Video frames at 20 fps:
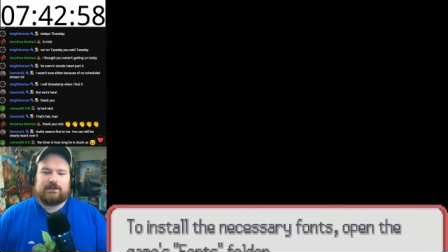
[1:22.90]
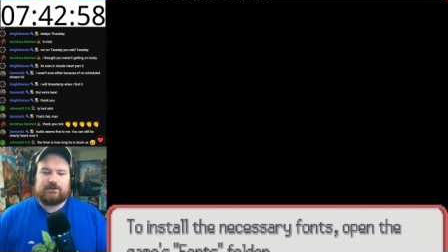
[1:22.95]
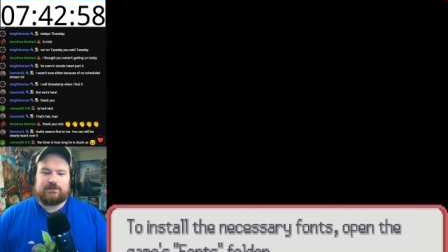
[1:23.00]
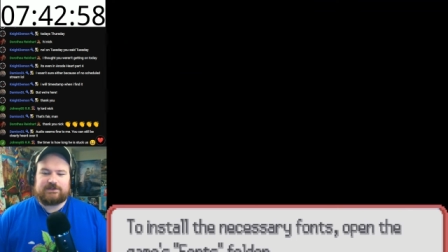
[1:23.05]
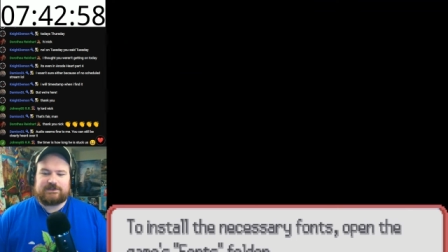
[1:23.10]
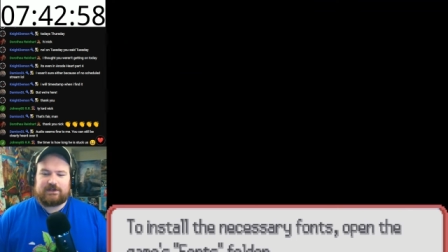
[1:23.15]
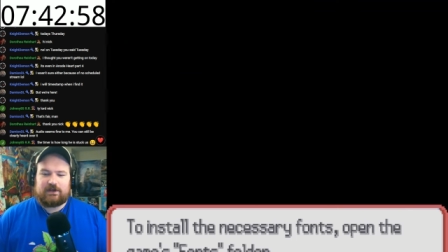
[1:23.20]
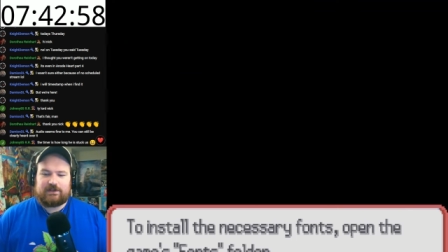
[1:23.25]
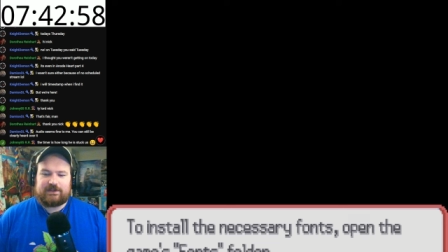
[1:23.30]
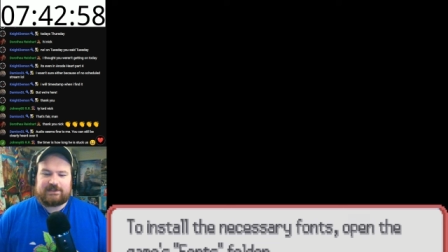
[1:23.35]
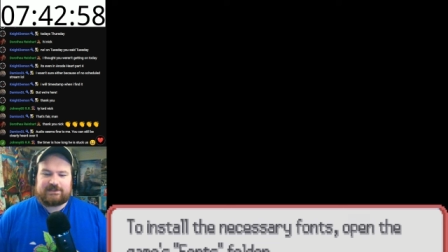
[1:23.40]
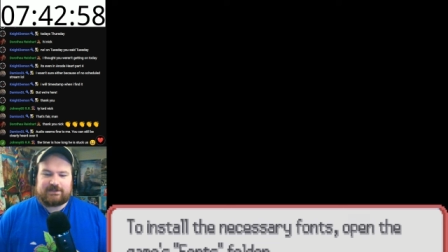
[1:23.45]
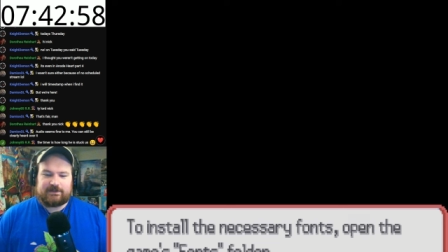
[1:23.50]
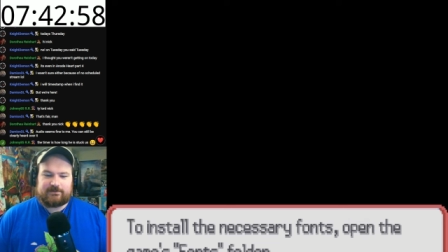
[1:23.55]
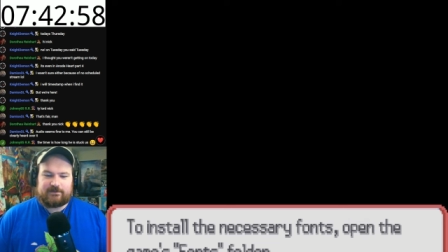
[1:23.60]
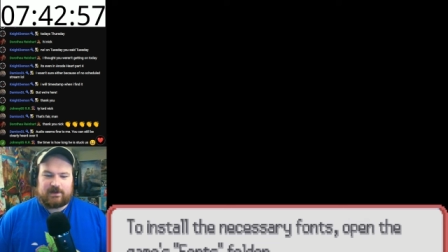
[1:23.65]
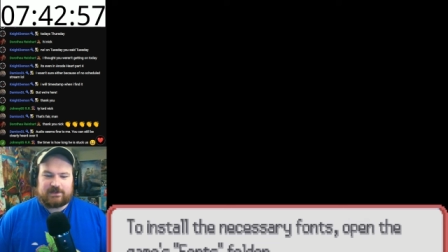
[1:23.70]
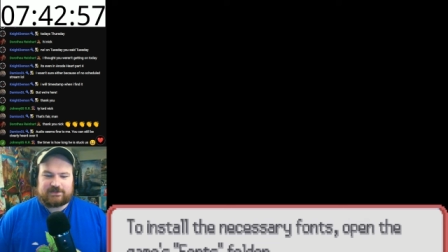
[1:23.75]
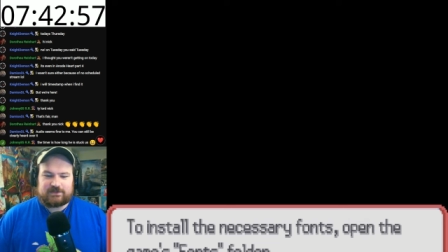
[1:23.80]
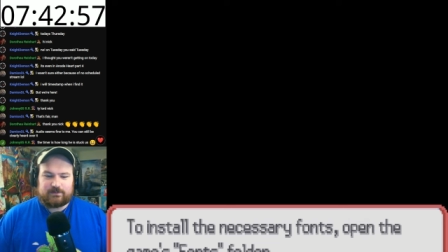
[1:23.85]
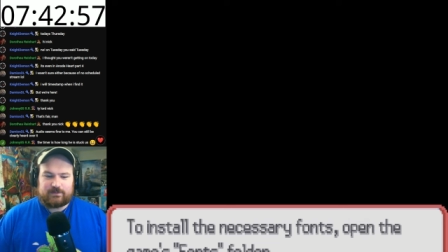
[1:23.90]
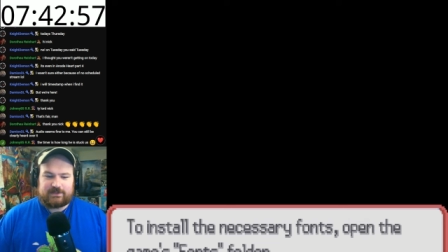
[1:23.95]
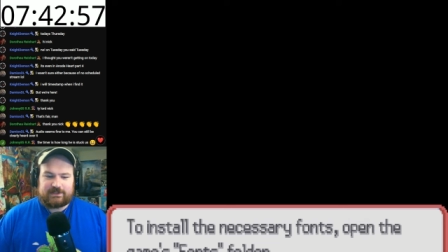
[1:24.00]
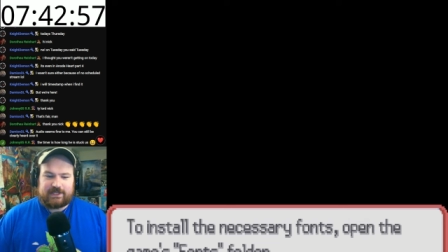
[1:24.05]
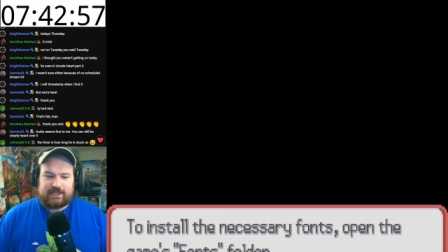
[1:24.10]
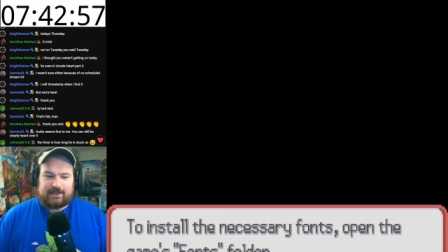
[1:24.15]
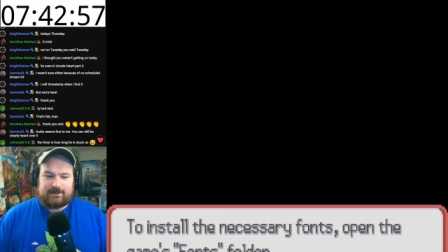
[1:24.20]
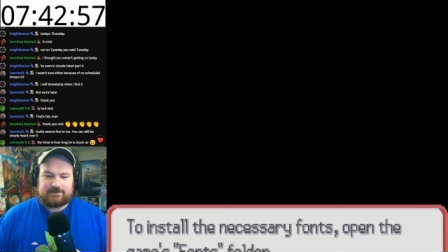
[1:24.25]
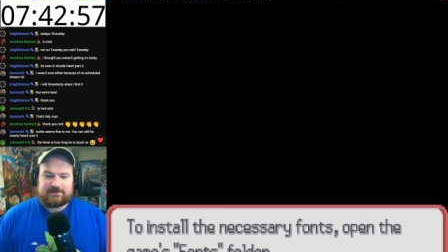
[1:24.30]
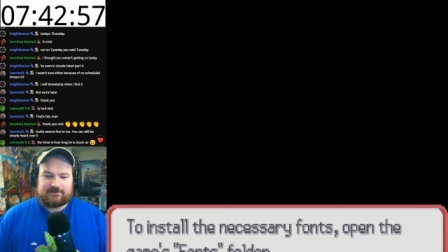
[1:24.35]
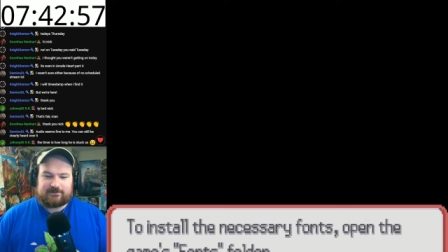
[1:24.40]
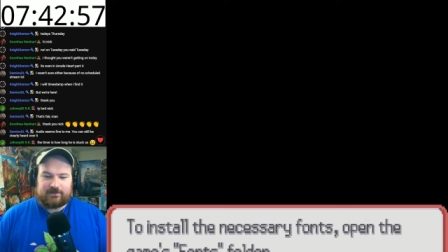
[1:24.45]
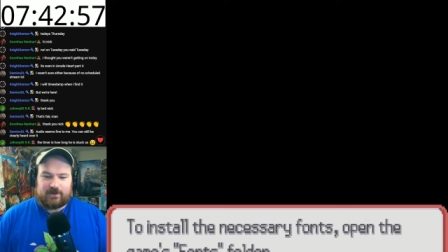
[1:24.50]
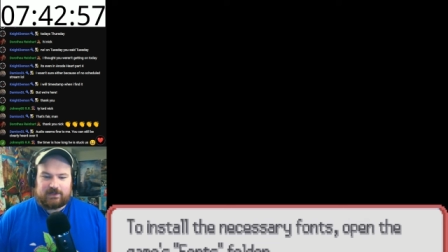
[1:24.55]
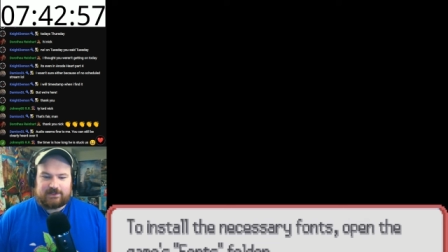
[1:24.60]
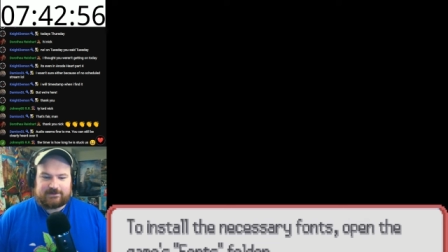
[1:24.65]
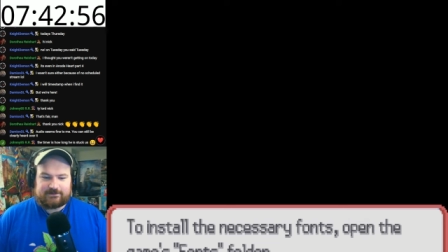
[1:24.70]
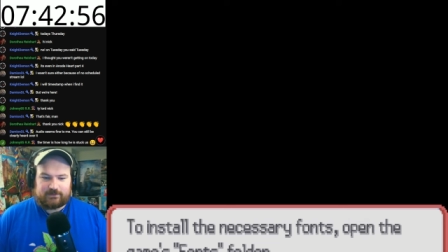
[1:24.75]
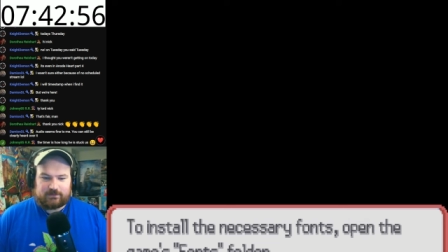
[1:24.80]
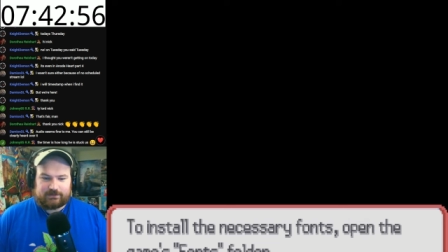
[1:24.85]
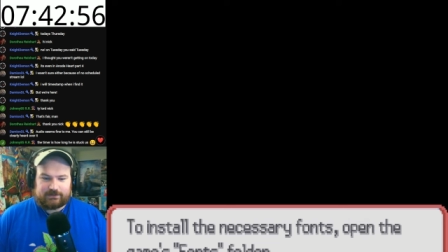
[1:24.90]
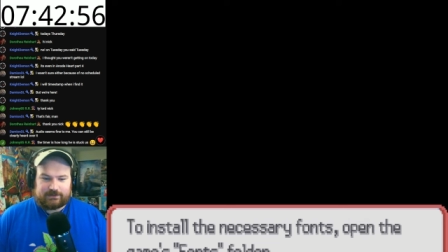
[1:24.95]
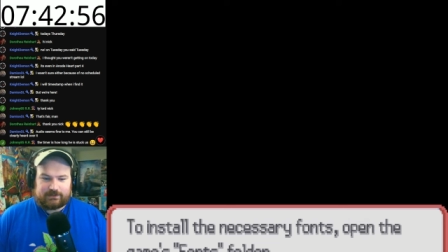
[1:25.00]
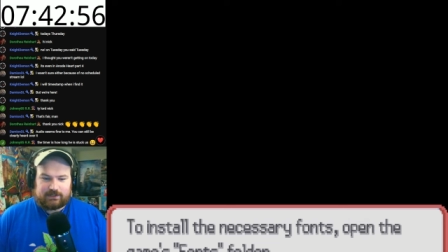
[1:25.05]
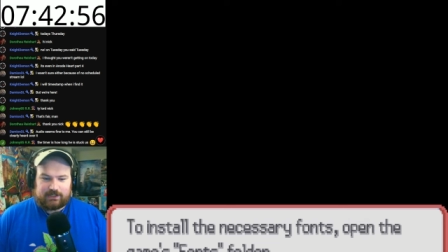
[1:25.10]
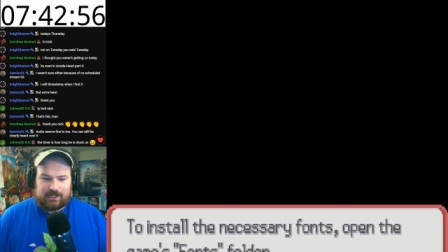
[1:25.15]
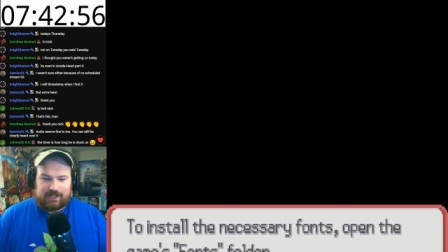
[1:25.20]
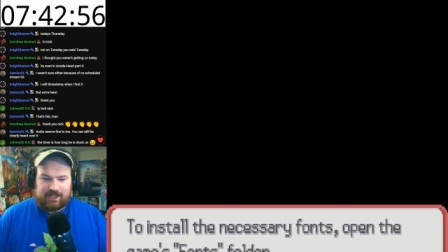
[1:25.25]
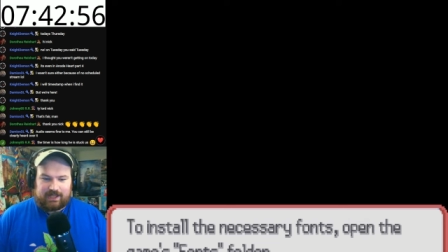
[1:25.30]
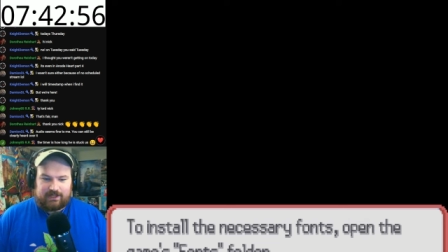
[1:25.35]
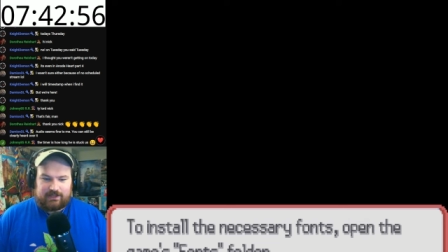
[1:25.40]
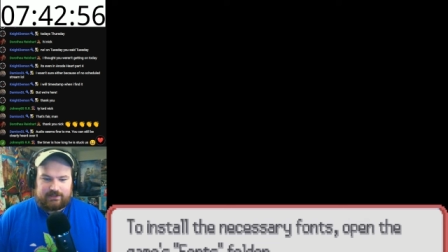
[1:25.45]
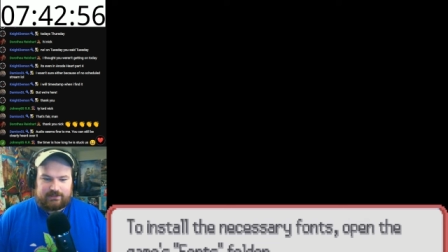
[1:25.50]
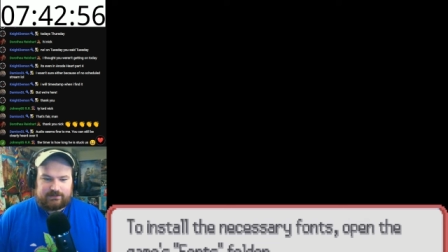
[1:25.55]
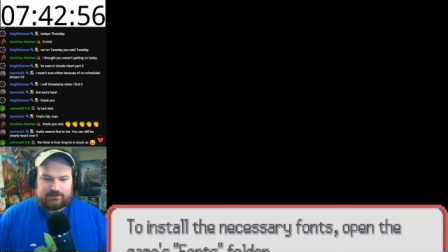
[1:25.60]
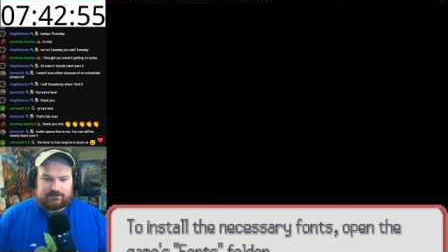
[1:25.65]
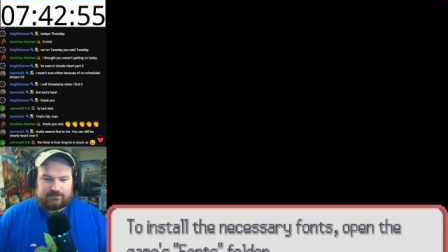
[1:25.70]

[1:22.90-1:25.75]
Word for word: Install necessary fonts, open the game's fonts folder. Huh?